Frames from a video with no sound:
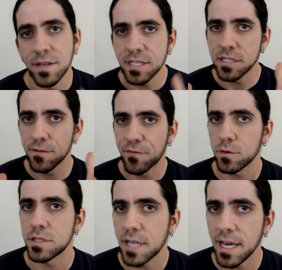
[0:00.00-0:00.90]
And this is the
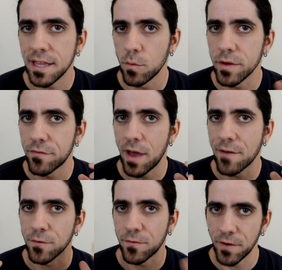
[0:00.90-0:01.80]
first day that we've
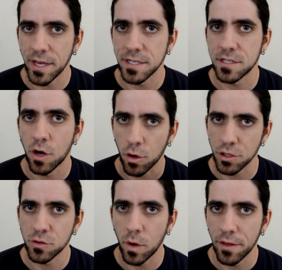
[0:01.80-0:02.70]
ever faced
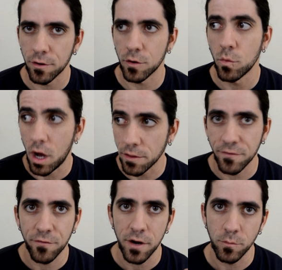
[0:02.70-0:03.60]
harsh weather while the
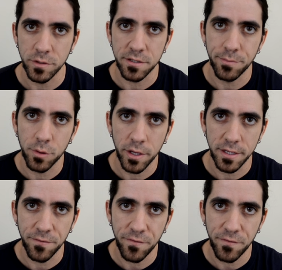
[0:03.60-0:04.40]
frame was deployed in the